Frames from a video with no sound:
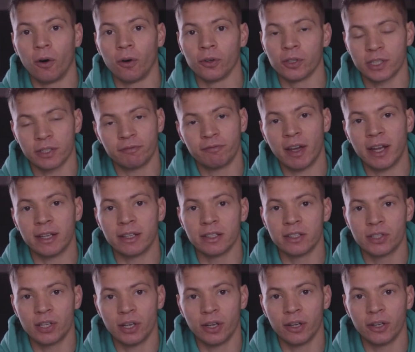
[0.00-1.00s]
or
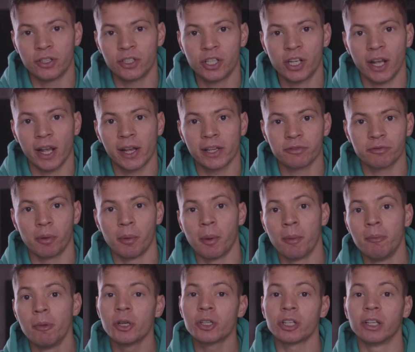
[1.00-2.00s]
defend her chicks from
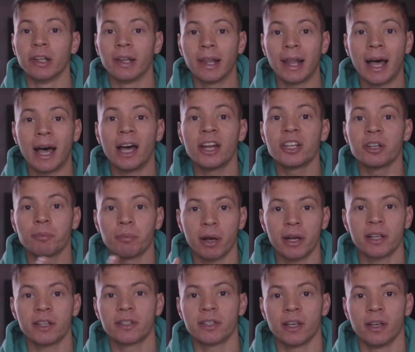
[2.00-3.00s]
a much larger
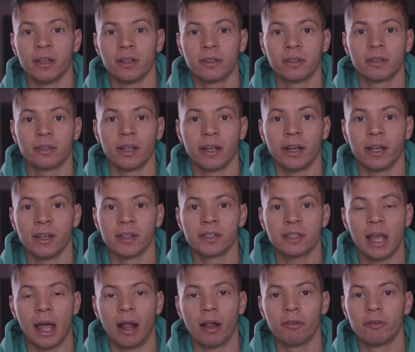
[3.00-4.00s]
predator than
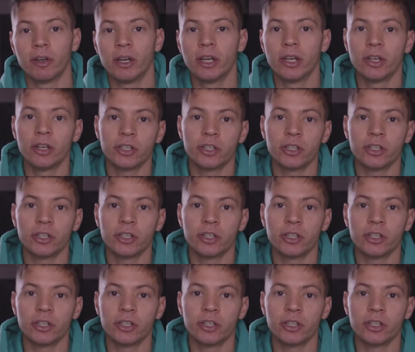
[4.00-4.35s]
herself.